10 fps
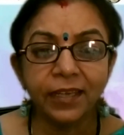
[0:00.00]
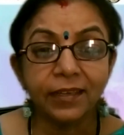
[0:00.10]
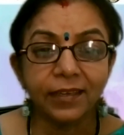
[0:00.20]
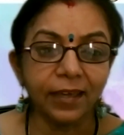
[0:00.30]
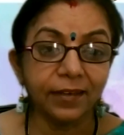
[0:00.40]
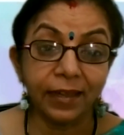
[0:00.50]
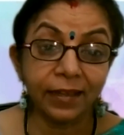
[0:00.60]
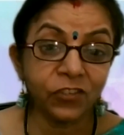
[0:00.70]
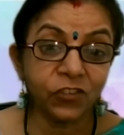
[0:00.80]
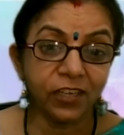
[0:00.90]
can
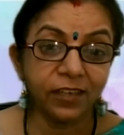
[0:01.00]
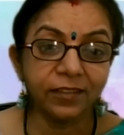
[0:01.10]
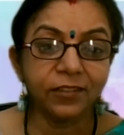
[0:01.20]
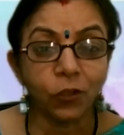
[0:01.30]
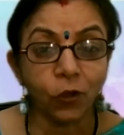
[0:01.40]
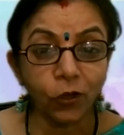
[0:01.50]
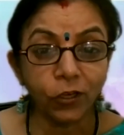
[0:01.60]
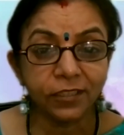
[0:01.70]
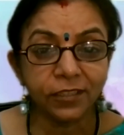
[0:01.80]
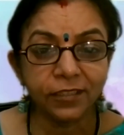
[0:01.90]
exchange
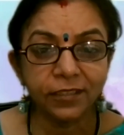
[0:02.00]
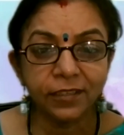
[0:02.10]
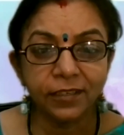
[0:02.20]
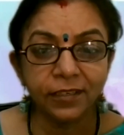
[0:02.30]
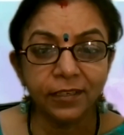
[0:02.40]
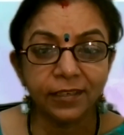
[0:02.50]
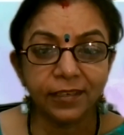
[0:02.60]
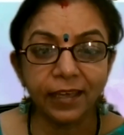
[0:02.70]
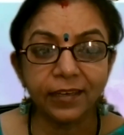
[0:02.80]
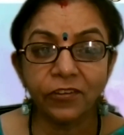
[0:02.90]
thought,
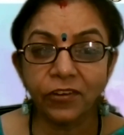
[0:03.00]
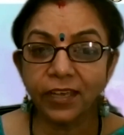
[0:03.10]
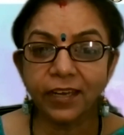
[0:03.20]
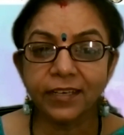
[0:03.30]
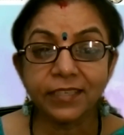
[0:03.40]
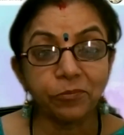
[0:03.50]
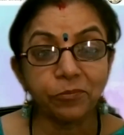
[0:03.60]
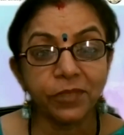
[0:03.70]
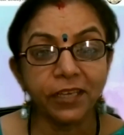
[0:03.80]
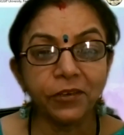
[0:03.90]
can create
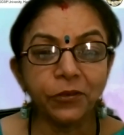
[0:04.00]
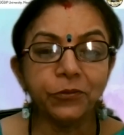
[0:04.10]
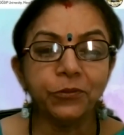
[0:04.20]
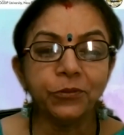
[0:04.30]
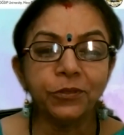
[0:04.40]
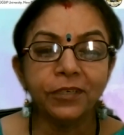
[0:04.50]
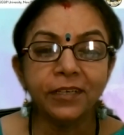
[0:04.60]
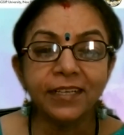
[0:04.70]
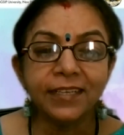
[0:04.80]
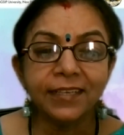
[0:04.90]
something new,
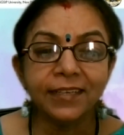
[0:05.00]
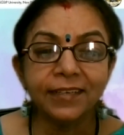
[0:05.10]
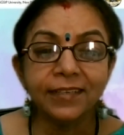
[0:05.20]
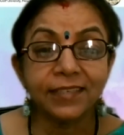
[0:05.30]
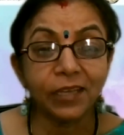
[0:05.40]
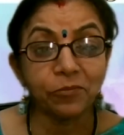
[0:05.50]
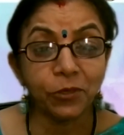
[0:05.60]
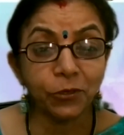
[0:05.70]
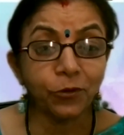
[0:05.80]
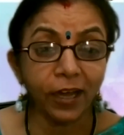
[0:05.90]
some
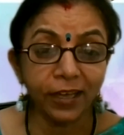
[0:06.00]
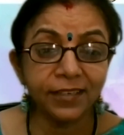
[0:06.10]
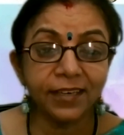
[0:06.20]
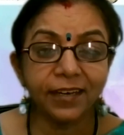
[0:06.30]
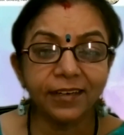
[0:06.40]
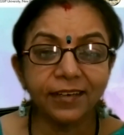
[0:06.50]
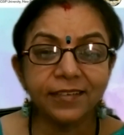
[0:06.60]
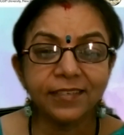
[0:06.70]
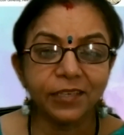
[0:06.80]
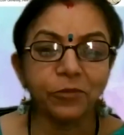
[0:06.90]
new idea,
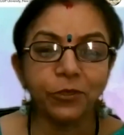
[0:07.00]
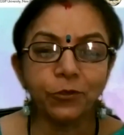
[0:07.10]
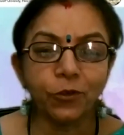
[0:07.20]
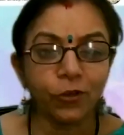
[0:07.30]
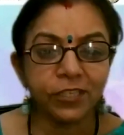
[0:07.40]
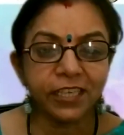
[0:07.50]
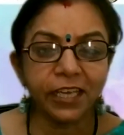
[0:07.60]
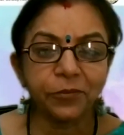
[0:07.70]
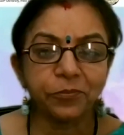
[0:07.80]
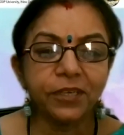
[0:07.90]
some new
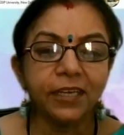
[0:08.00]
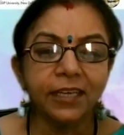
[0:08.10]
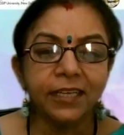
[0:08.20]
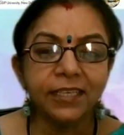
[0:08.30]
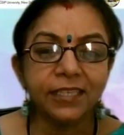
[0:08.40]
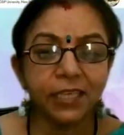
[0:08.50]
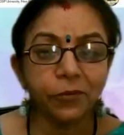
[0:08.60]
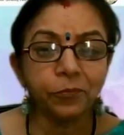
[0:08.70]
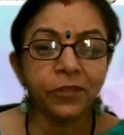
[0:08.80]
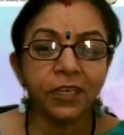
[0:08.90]
concept,
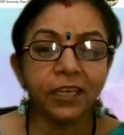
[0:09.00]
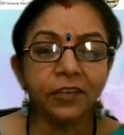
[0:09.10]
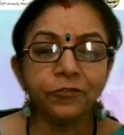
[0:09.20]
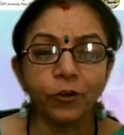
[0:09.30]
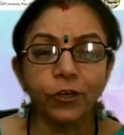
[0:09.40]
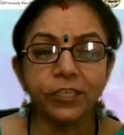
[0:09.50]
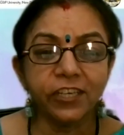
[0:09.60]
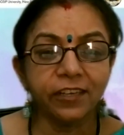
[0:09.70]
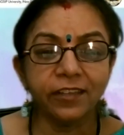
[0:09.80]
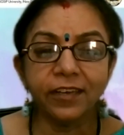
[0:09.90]
something for
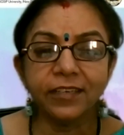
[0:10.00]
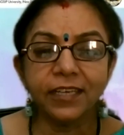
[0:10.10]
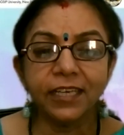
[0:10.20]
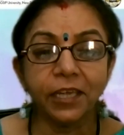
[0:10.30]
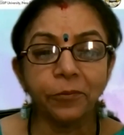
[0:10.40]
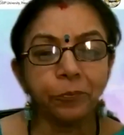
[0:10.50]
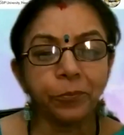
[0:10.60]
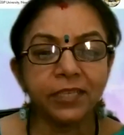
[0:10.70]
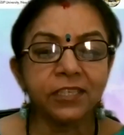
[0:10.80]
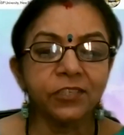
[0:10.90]
generating
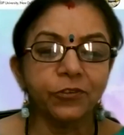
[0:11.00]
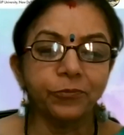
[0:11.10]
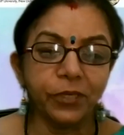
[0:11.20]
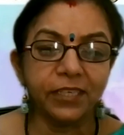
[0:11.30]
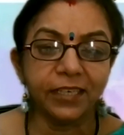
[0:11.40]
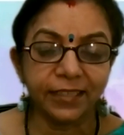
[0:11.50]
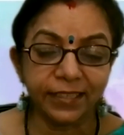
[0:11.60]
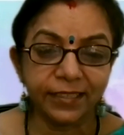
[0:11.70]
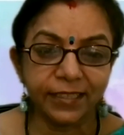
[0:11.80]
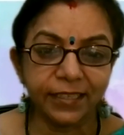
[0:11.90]
impressive media
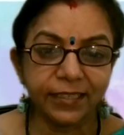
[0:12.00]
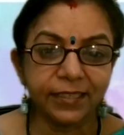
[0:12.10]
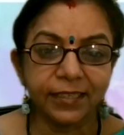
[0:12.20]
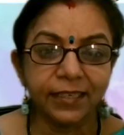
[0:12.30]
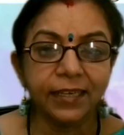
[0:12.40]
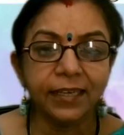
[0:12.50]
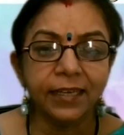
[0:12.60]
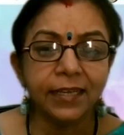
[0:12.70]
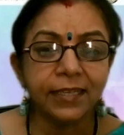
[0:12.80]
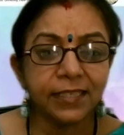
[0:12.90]
content,
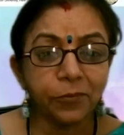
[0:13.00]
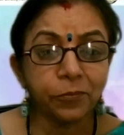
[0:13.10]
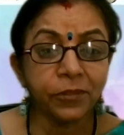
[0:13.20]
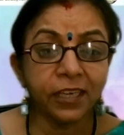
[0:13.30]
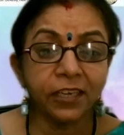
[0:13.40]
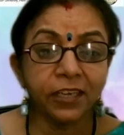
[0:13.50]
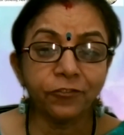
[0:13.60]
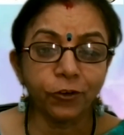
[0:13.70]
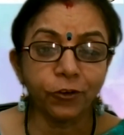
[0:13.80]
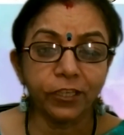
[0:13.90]
something
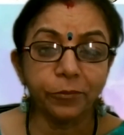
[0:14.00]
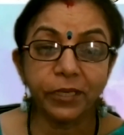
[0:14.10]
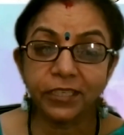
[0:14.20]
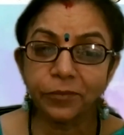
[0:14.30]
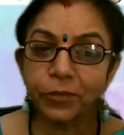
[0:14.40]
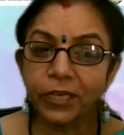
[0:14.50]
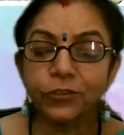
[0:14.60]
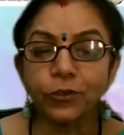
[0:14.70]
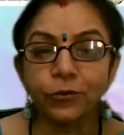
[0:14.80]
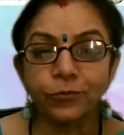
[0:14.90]
for the betterment
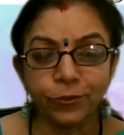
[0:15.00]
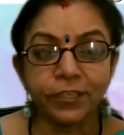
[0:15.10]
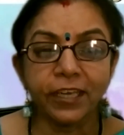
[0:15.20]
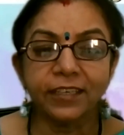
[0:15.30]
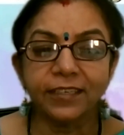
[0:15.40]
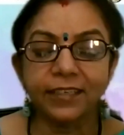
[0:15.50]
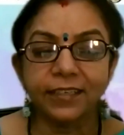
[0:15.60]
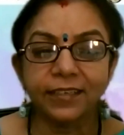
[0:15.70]
of society.